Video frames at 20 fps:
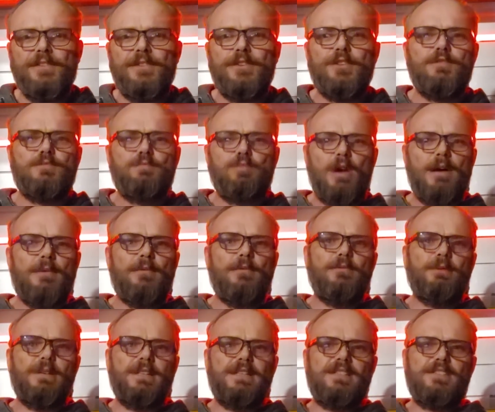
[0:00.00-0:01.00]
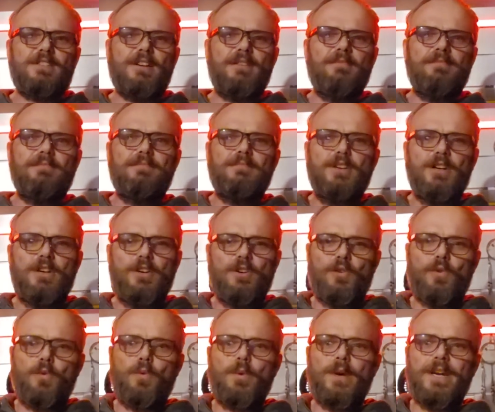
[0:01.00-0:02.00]
There's probably some
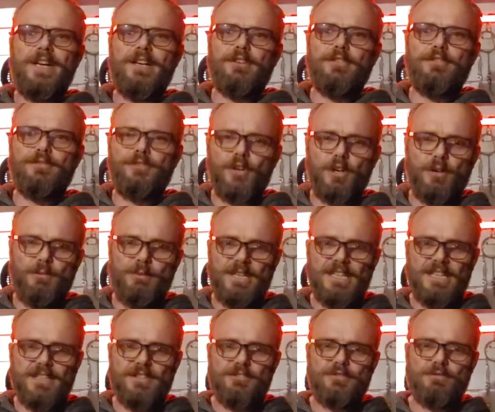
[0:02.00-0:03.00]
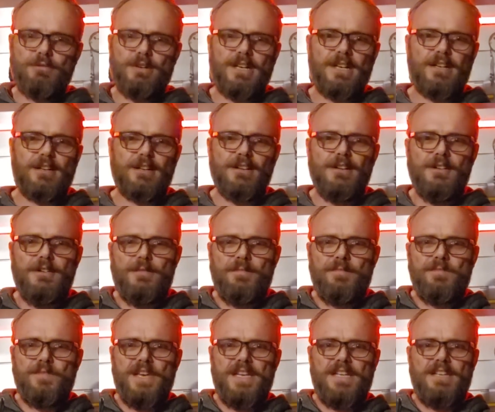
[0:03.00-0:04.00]
weird verbiage where
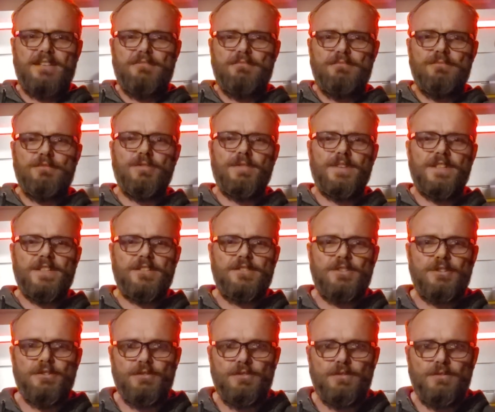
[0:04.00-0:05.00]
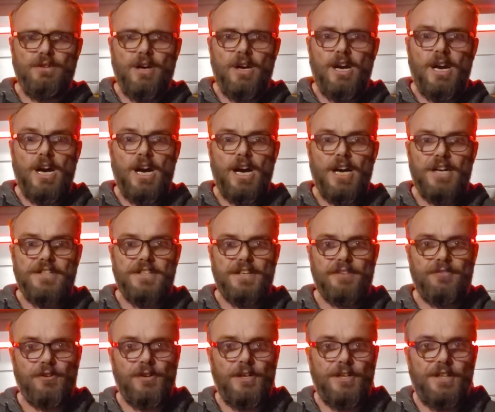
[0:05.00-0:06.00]
they can move it to a
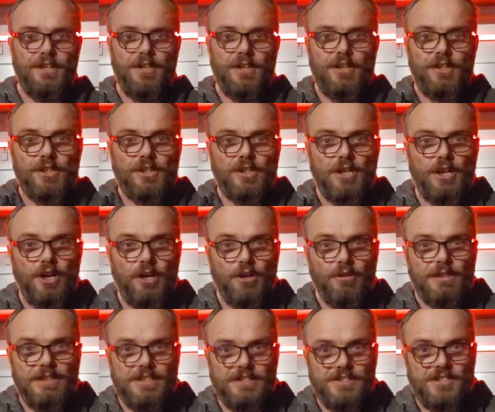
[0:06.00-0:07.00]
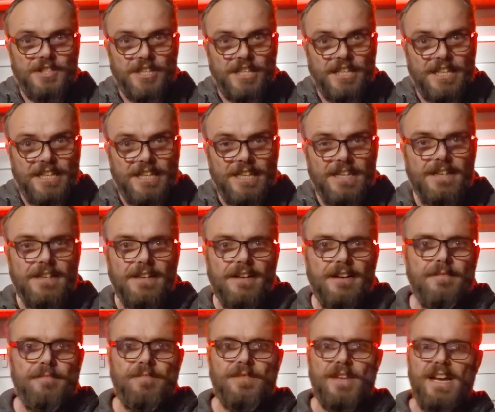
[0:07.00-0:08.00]
different currency,
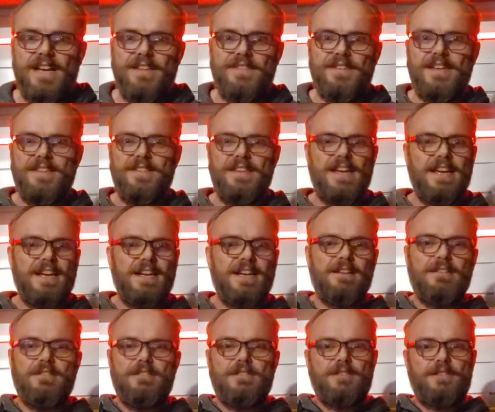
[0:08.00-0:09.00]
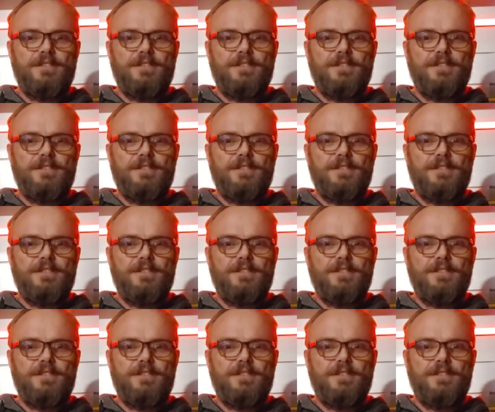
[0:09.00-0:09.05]
and then they